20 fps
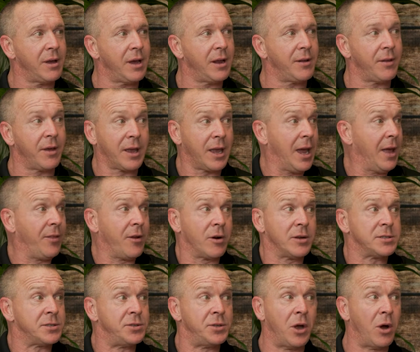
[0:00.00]
And again,
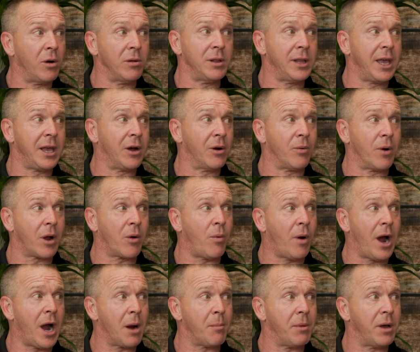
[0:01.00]
there is no legal
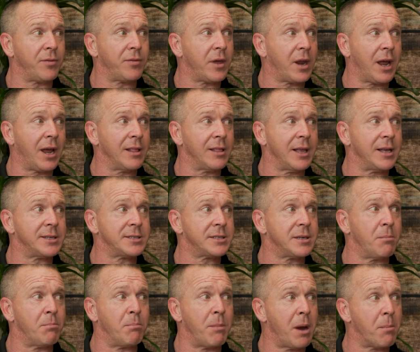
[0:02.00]
requirement that I
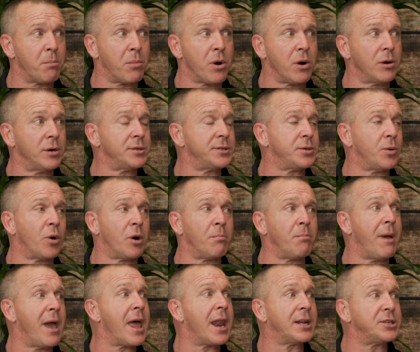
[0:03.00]
list members or
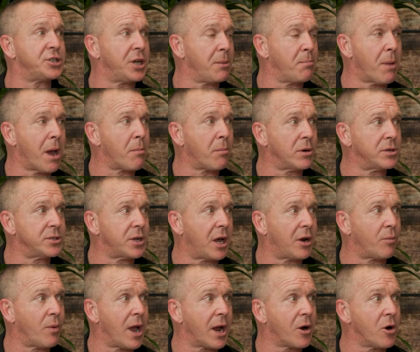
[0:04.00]
managing members
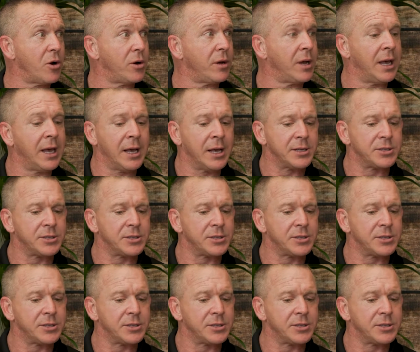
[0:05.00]
on record.